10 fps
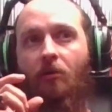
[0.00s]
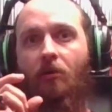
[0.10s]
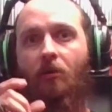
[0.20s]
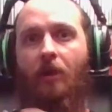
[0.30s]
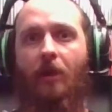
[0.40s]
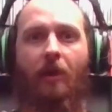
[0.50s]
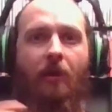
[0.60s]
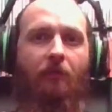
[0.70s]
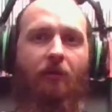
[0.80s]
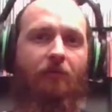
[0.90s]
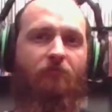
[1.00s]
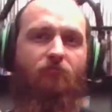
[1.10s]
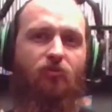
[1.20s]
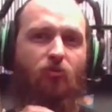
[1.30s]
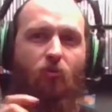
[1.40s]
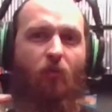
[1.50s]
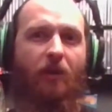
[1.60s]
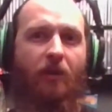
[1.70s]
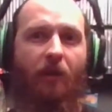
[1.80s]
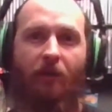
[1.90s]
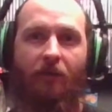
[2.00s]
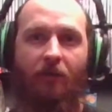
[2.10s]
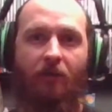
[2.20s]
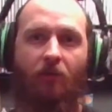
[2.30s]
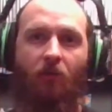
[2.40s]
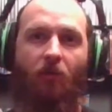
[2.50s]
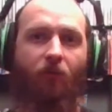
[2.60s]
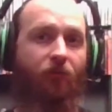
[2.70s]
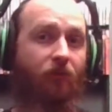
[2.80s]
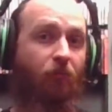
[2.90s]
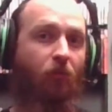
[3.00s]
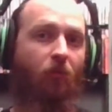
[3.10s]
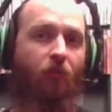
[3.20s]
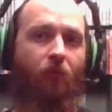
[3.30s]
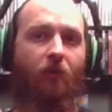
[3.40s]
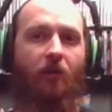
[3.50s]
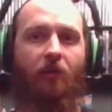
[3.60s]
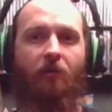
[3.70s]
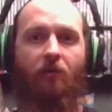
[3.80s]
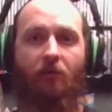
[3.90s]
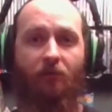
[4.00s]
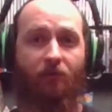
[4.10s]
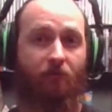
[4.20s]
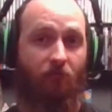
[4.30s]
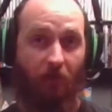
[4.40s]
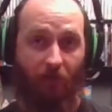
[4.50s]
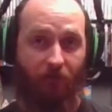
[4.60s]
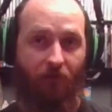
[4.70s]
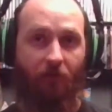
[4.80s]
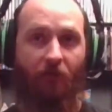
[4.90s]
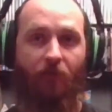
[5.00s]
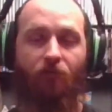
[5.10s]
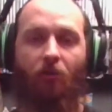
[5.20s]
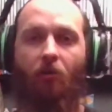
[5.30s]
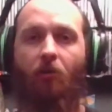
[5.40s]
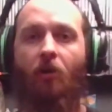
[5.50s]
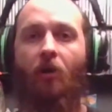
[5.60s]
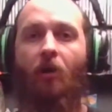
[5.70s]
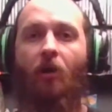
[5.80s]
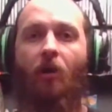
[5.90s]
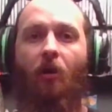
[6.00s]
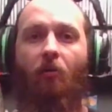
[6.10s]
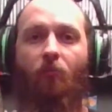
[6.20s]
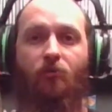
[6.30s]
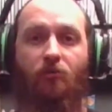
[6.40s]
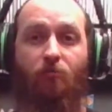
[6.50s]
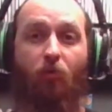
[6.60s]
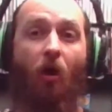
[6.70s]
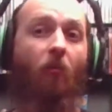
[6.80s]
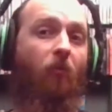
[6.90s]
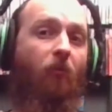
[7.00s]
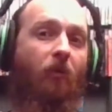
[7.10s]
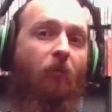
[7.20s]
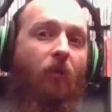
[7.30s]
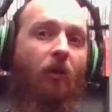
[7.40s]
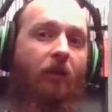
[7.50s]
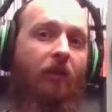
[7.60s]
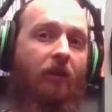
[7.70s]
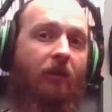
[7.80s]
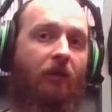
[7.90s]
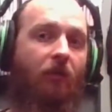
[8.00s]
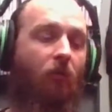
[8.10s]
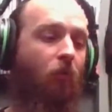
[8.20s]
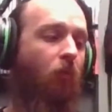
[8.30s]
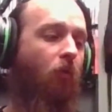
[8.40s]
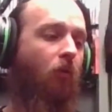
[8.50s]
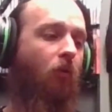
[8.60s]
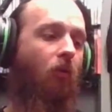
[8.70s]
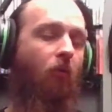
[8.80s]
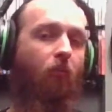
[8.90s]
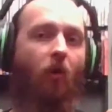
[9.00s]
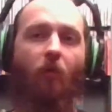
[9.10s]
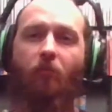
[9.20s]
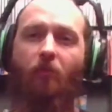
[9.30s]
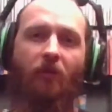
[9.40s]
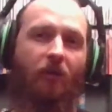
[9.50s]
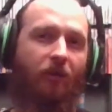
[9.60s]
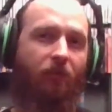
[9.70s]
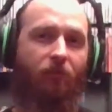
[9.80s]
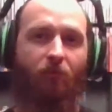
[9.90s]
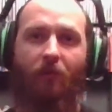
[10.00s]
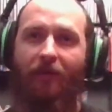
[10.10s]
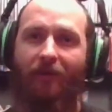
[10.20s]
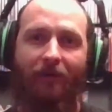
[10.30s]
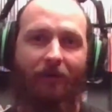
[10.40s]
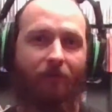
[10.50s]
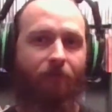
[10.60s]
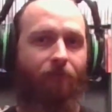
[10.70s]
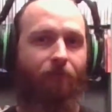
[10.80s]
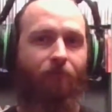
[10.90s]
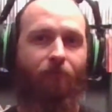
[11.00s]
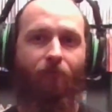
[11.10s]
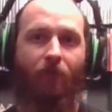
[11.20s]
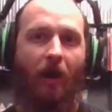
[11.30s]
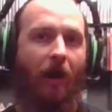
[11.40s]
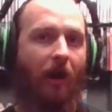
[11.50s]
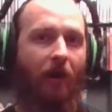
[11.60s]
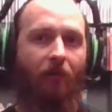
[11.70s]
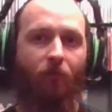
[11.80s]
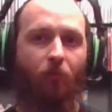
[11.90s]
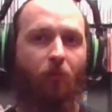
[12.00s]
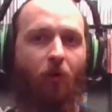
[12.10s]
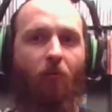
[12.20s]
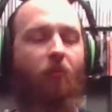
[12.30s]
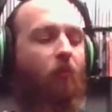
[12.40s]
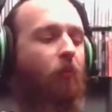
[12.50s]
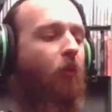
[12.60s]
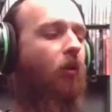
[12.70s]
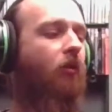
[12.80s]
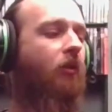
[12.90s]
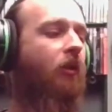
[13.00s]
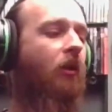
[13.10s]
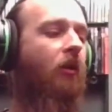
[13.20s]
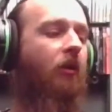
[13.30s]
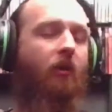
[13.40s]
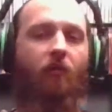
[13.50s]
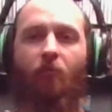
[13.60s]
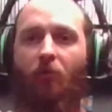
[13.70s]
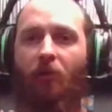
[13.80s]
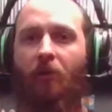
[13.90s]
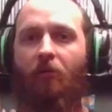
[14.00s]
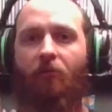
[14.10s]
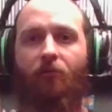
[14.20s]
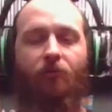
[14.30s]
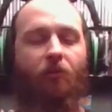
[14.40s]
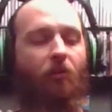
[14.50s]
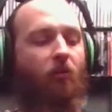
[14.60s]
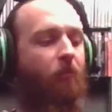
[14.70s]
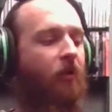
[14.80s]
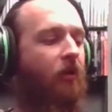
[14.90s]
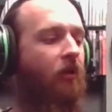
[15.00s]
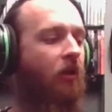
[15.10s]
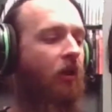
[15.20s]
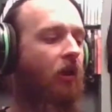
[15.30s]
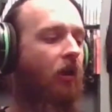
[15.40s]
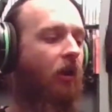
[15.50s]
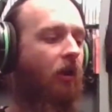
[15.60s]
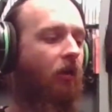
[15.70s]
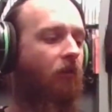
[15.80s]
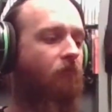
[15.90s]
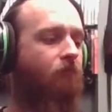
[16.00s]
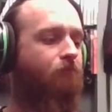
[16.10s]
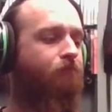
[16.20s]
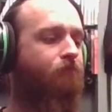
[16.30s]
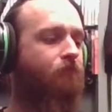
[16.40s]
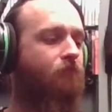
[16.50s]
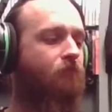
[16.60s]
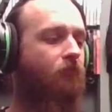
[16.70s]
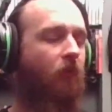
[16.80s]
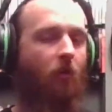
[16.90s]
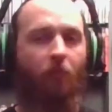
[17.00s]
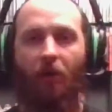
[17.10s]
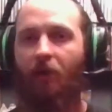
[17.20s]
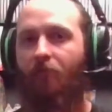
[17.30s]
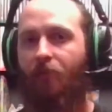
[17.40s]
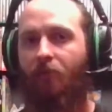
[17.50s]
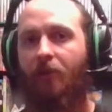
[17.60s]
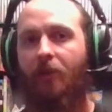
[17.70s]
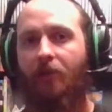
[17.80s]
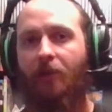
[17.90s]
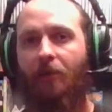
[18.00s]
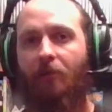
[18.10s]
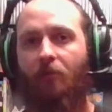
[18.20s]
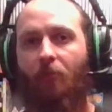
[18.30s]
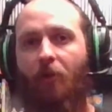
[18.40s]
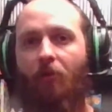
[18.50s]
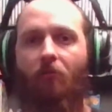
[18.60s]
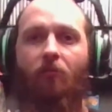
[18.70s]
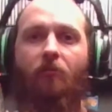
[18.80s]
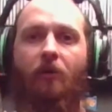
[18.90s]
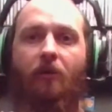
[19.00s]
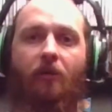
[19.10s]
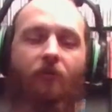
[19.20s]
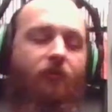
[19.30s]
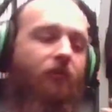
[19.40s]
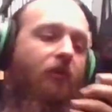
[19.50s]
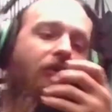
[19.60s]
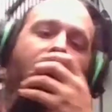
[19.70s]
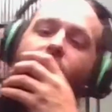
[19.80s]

a like 390 on the 6.03, at least like I said that I saw, which is probably what I needed, or probably like a 395 would probably work, and it would bring out a little bit. But I have a 388 inner barrel, and it's